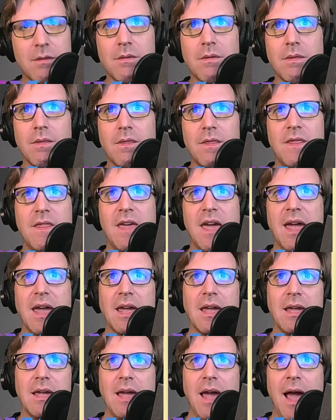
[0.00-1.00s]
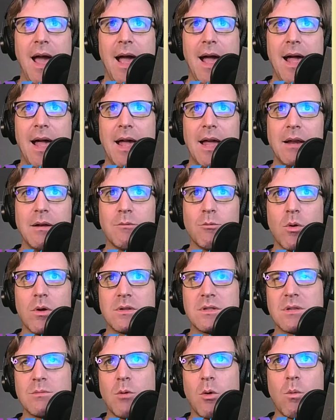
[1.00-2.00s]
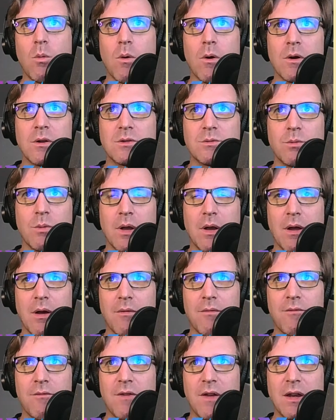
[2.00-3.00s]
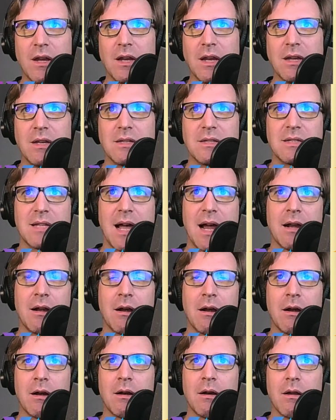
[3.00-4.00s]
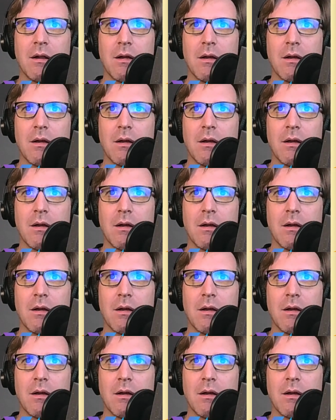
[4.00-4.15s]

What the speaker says: They had won some awards when Affinity Designer